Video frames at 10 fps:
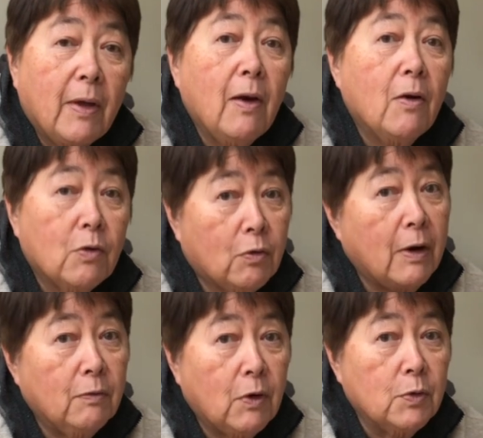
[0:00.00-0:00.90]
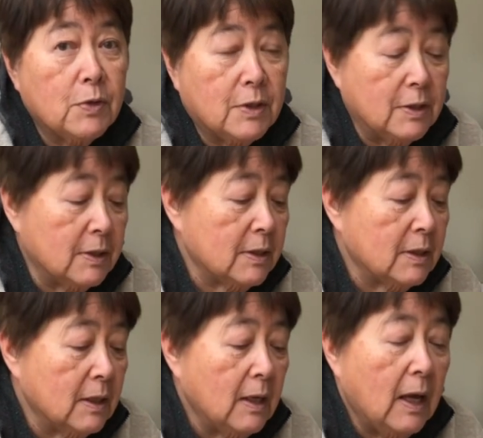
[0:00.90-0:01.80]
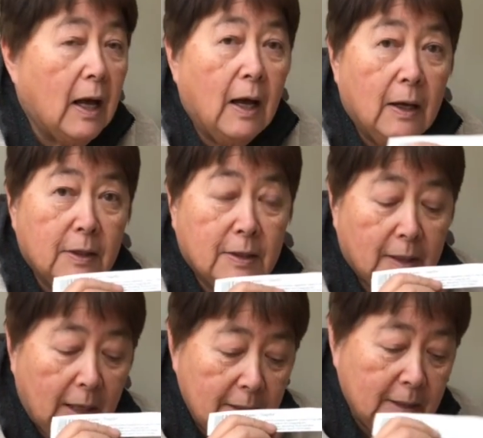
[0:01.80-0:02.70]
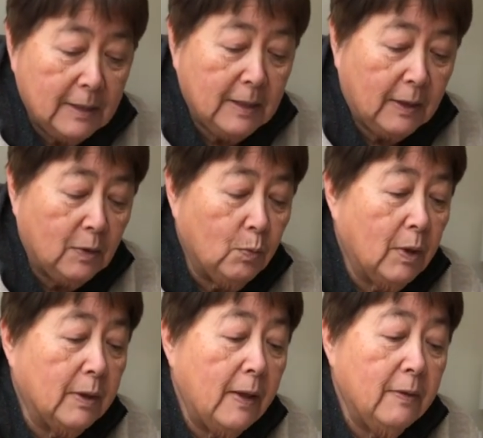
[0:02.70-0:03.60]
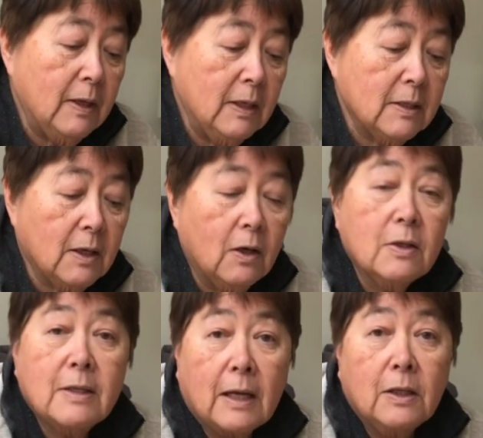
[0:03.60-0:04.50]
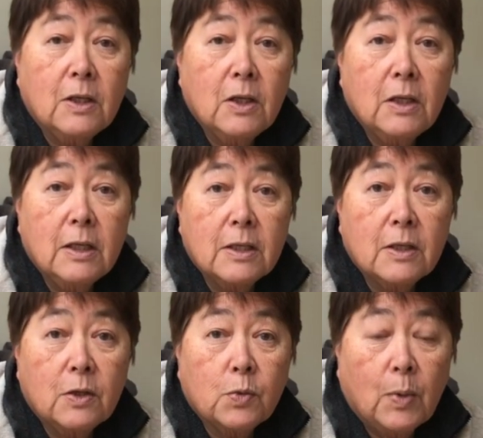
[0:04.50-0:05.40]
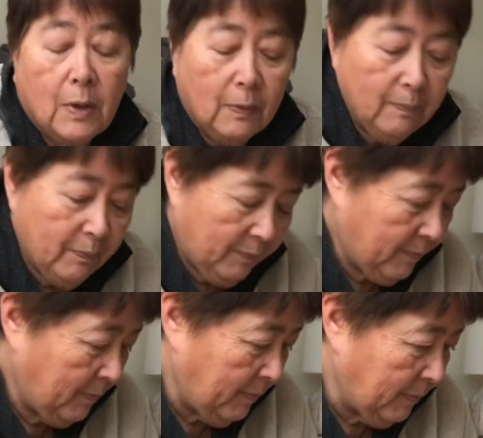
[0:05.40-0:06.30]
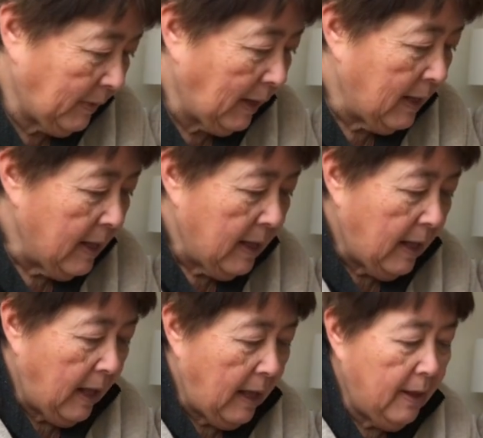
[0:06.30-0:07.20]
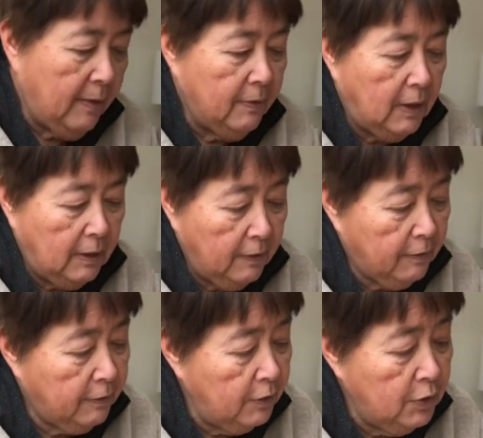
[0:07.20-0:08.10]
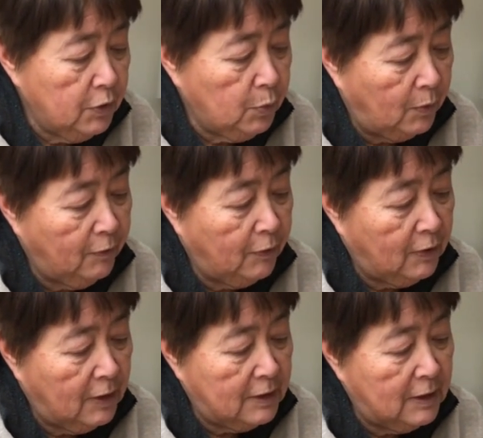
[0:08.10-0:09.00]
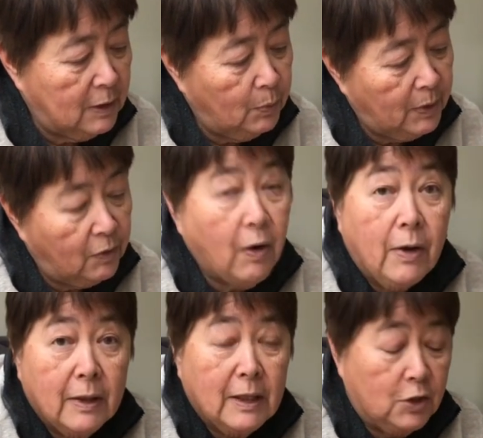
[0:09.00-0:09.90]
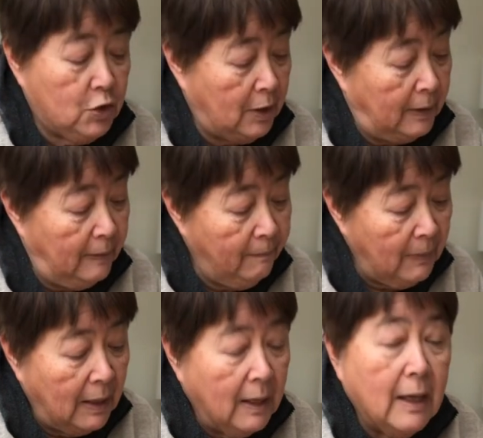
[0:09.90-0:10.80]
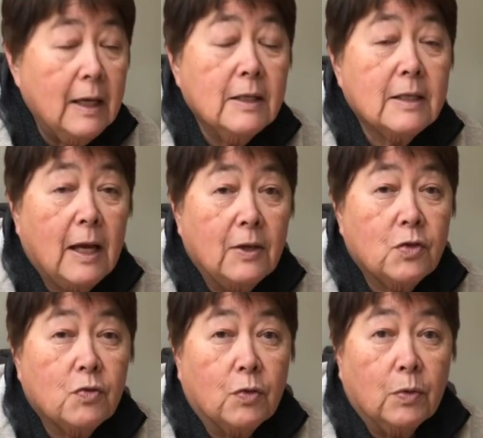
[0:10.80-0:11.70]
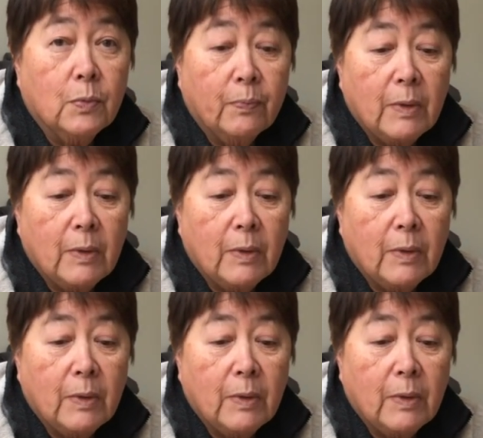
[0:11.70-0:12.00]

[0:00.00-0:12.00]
they are great roasters. So that's the second one. And these are second earlies as well. And the third variety that we're growing this year is Kestrel.